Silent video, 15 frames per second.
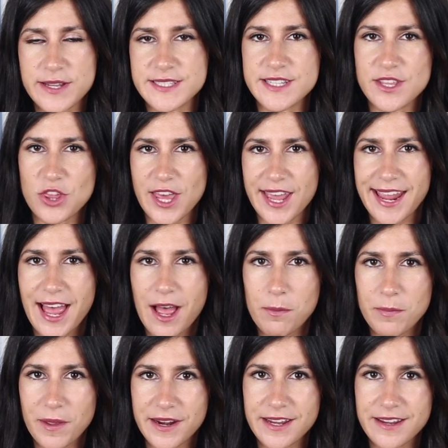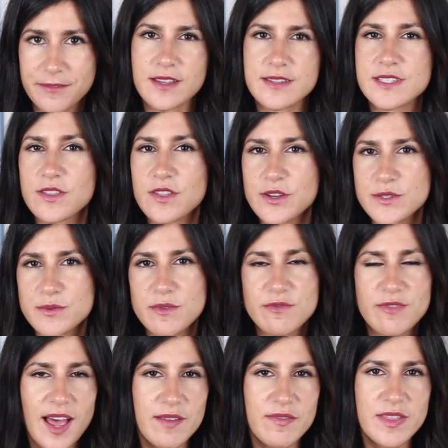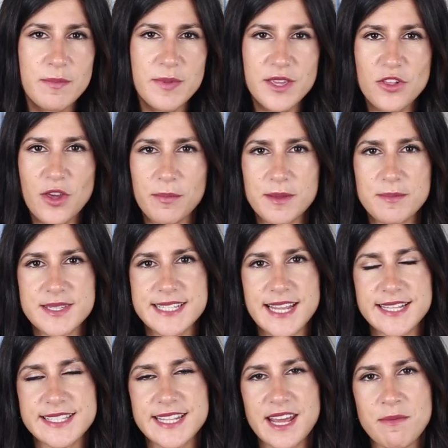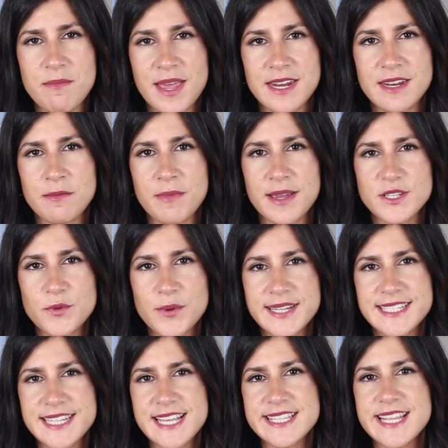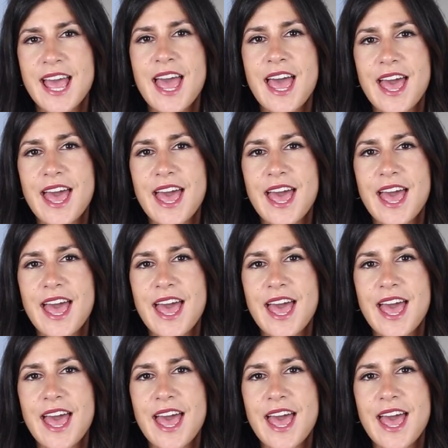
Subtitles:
press the checkout button. So those were five of the big shopping mistakes that I made in my 20s,